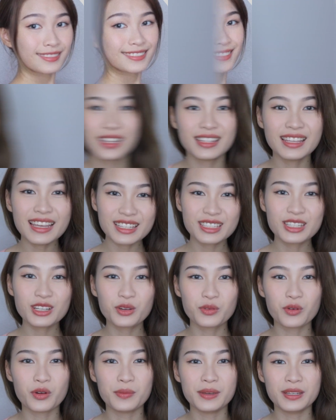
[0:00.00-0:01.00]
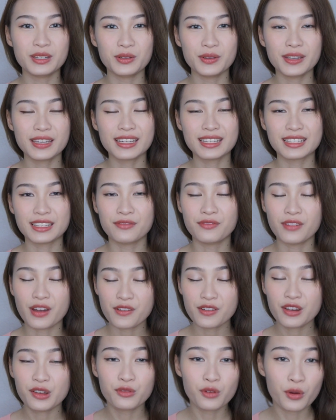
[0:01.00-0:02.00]
So the next look we'll be doing is a
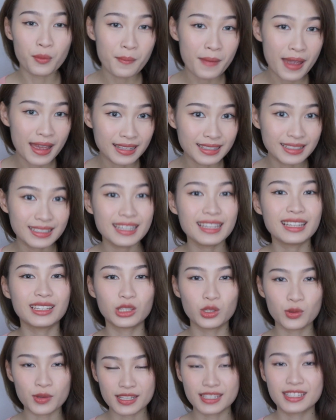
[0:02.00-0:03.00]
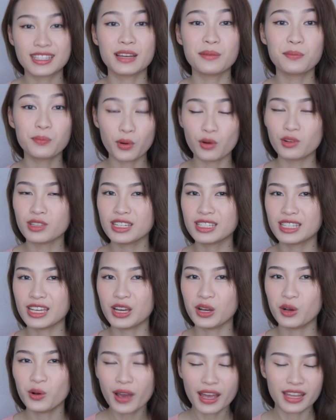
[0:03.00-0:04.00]
very romantic twisted
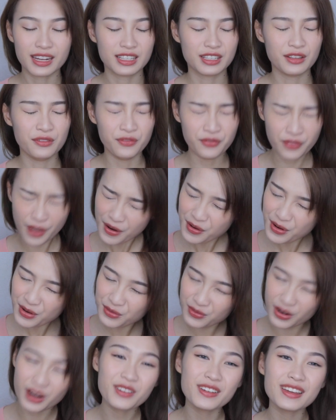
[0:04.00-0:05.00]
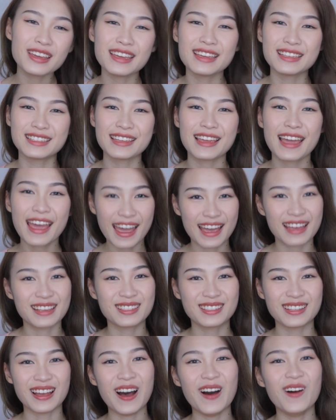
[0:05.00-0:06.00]
ponytail and it's a very very easy
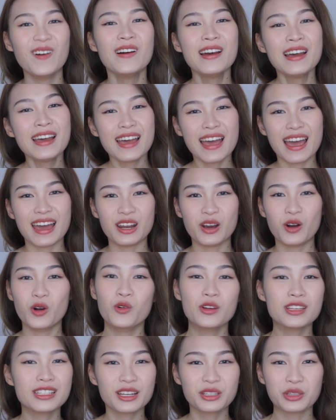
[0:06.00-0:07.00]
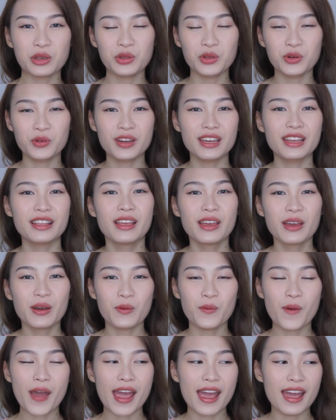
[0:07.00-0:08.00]
hairstyle and I always like to do it
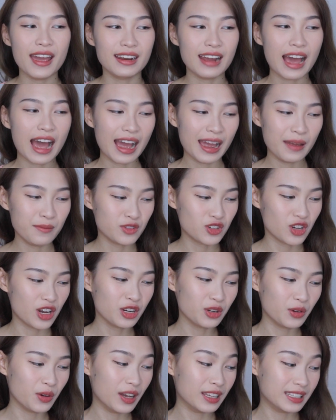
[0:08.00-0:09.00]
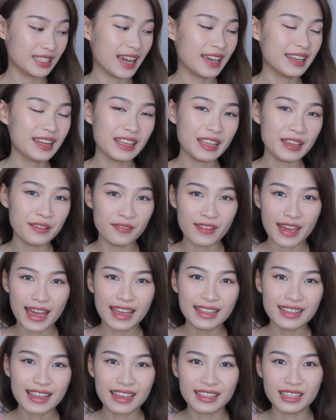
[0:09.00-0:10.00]
when I'm trying to attend an
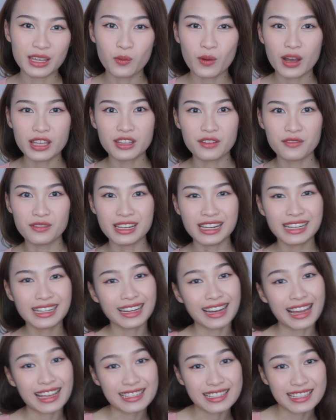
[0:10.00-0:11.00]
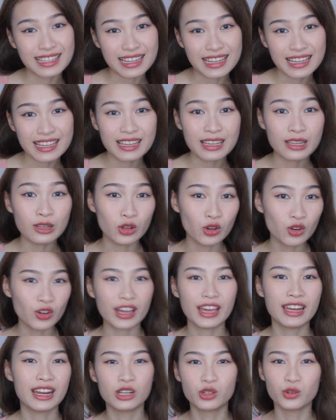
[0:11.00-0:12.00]
event and they want a really classy look
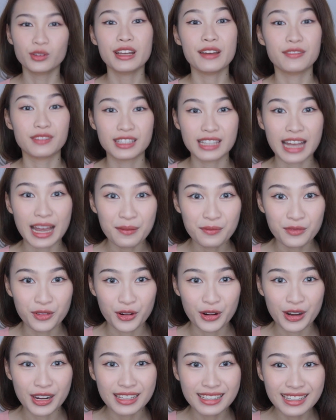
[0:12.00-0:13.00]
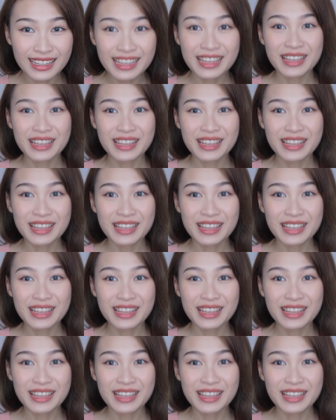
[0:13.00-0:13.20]
and I don't have the time for it